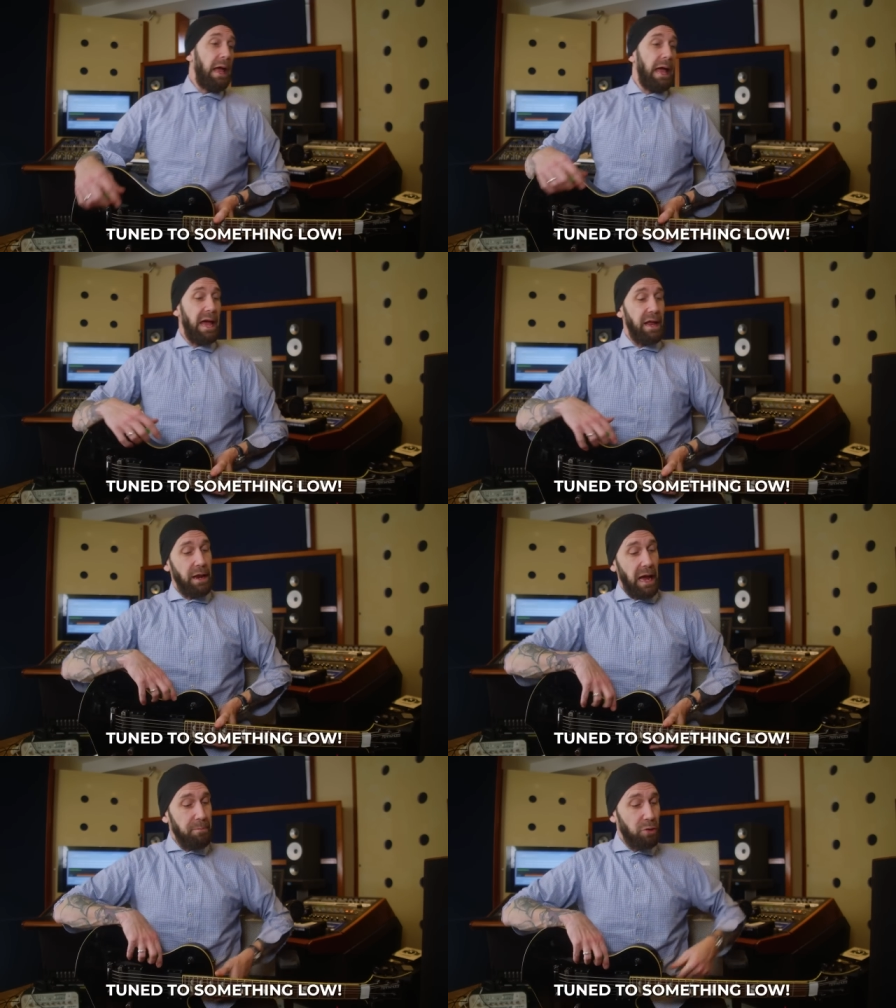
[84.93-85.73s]

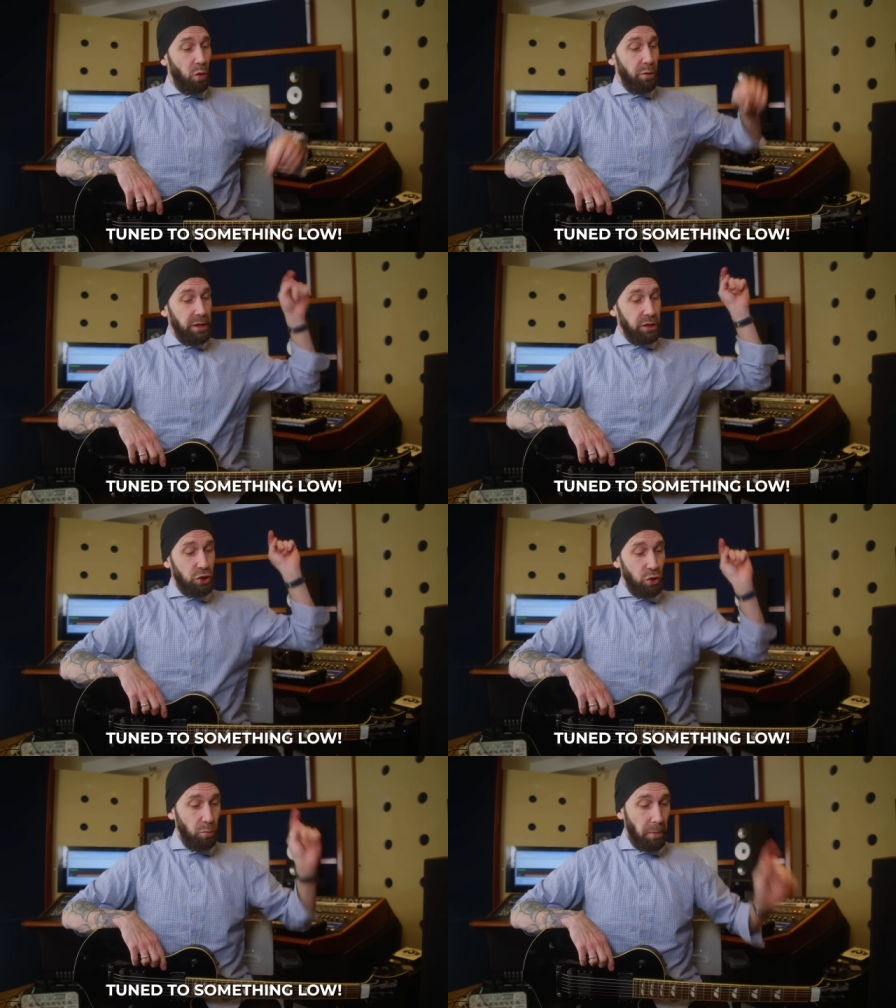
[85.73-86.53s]
And I'm going
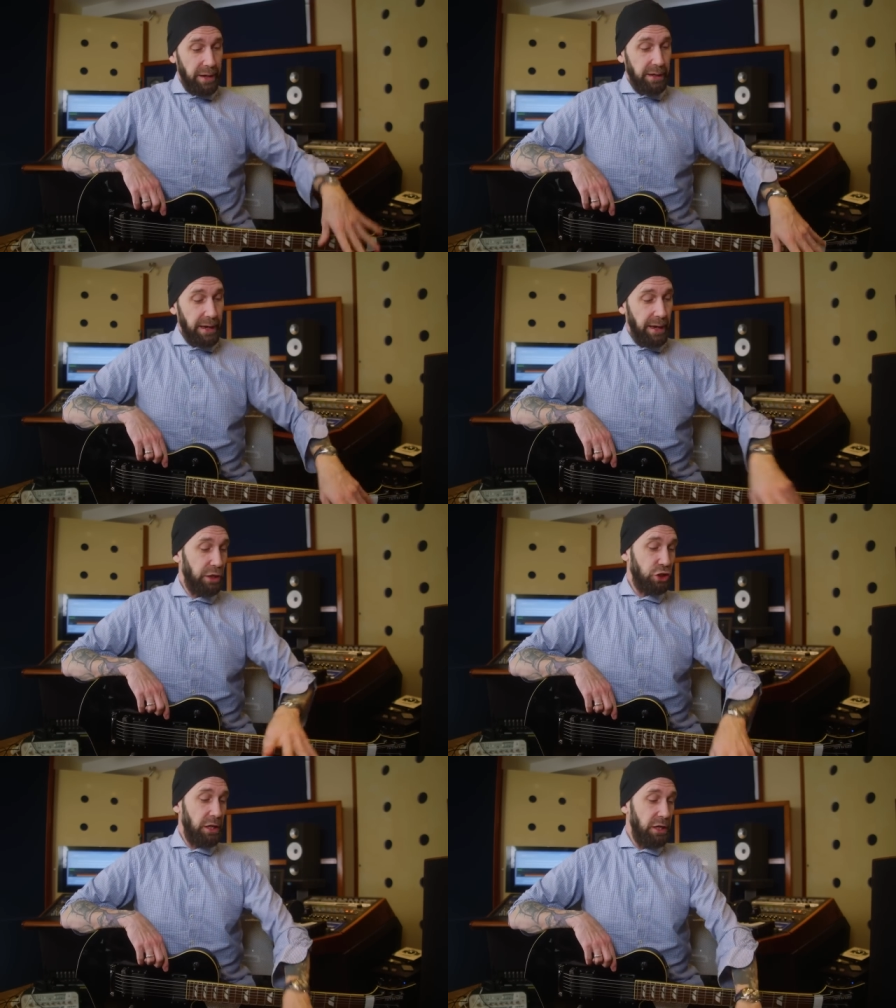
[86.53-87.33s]
into my K
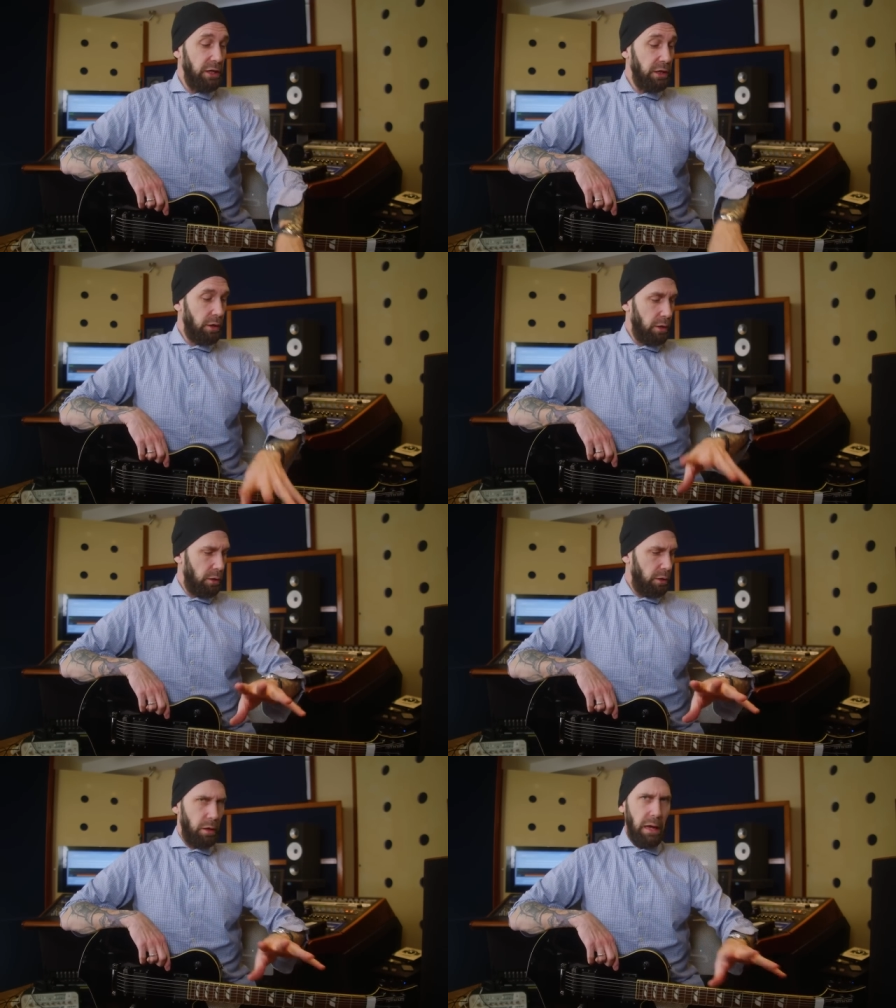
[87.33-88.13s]
H E
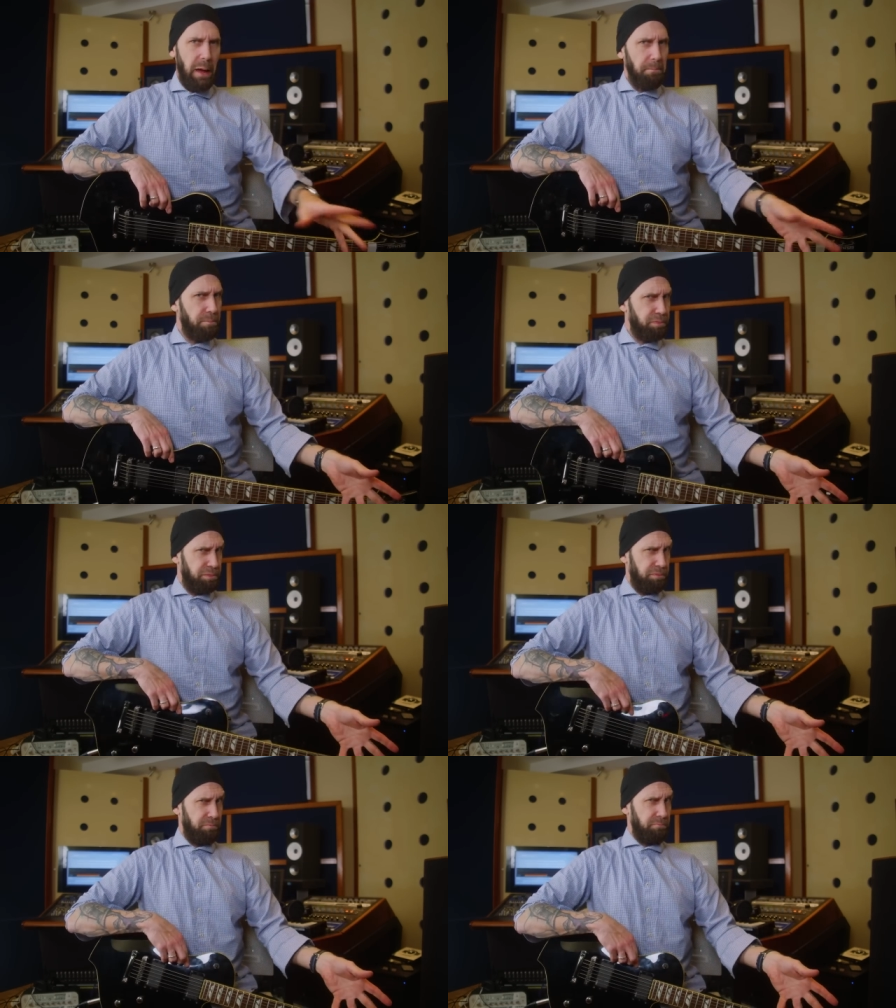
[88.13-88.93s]
amp
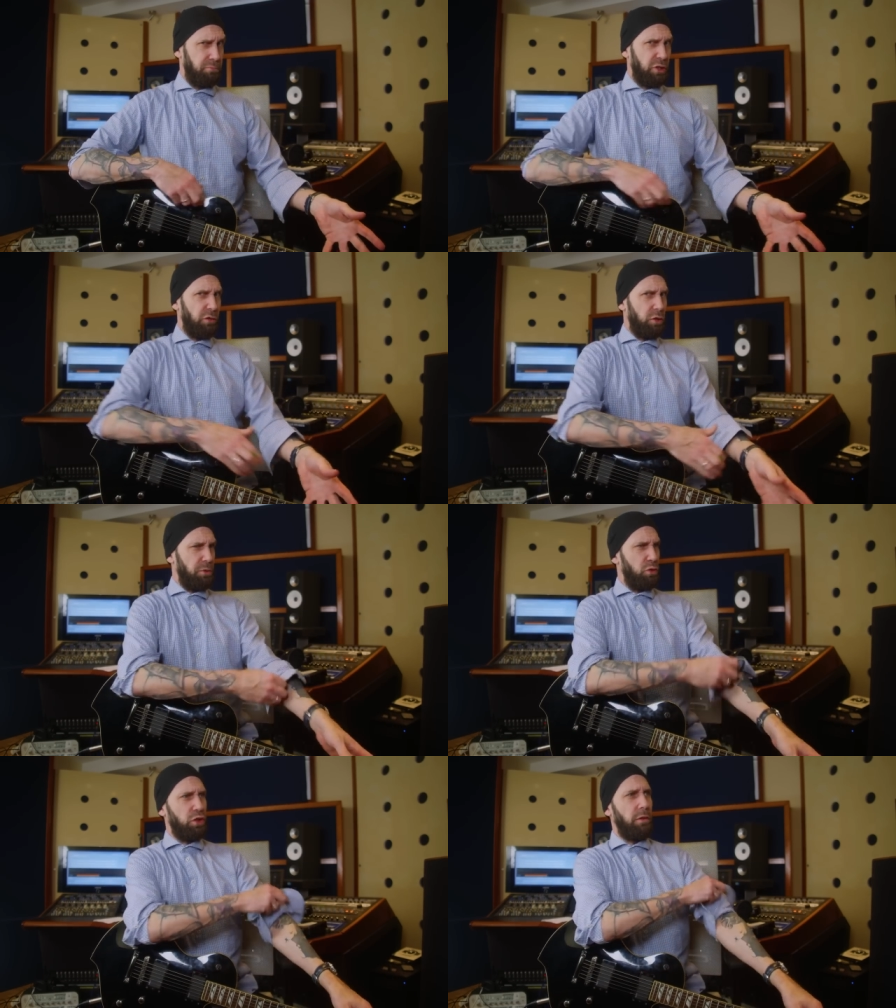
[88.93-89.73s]

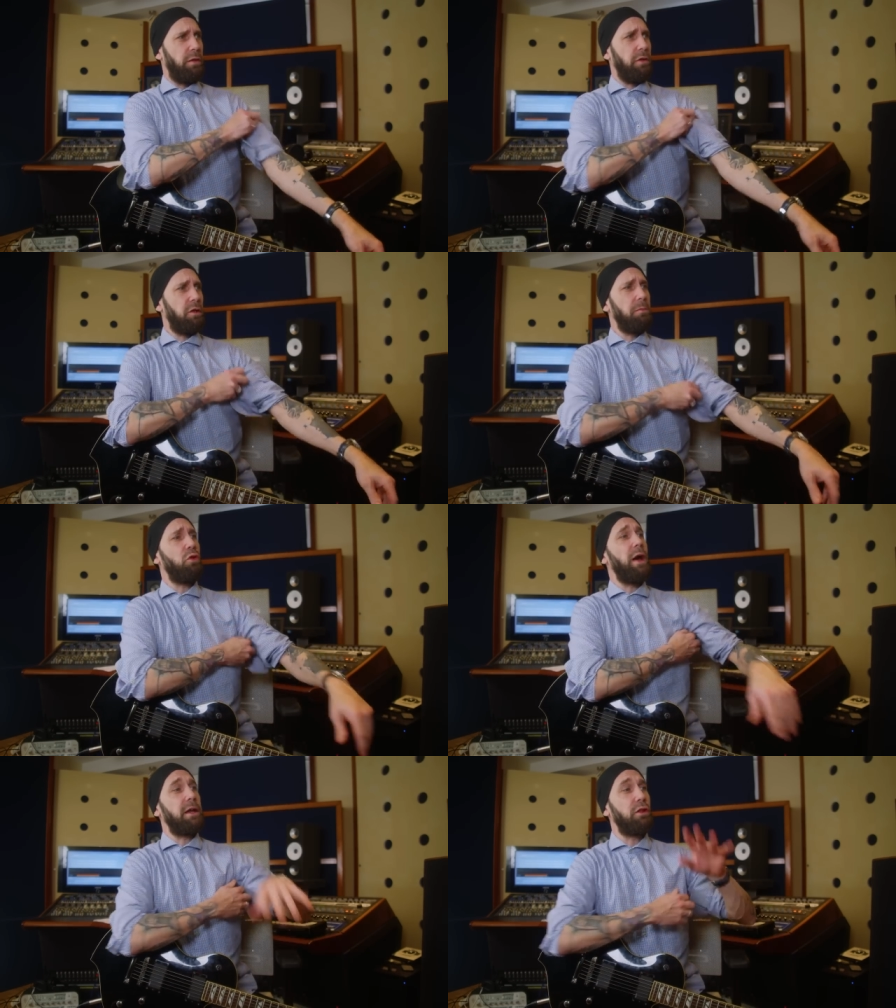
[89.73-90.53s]
distribution system
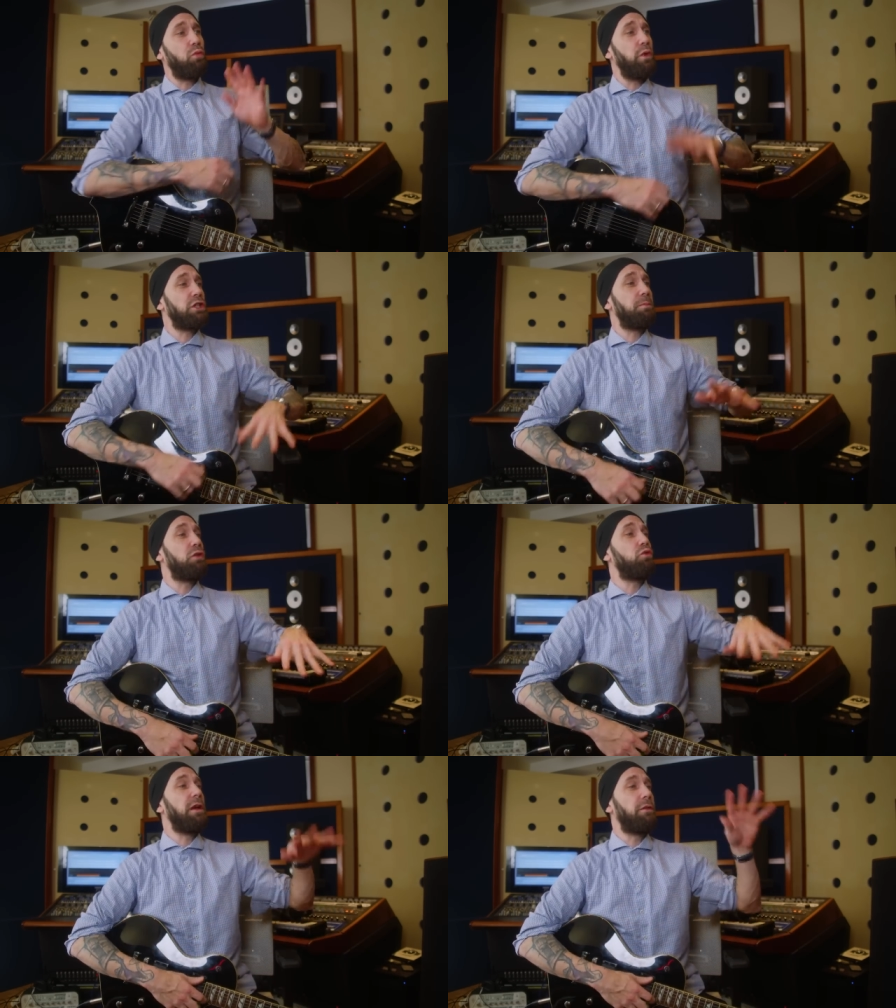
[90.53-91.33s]
so I can switch
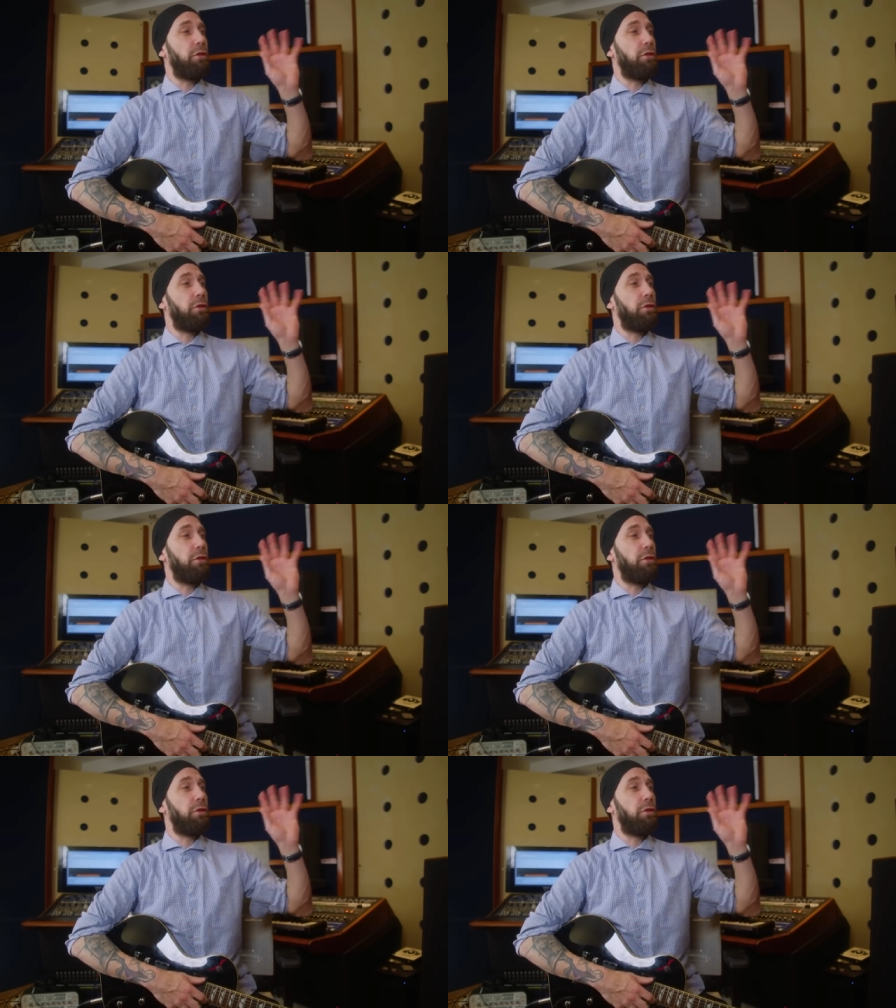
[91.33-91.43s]
between the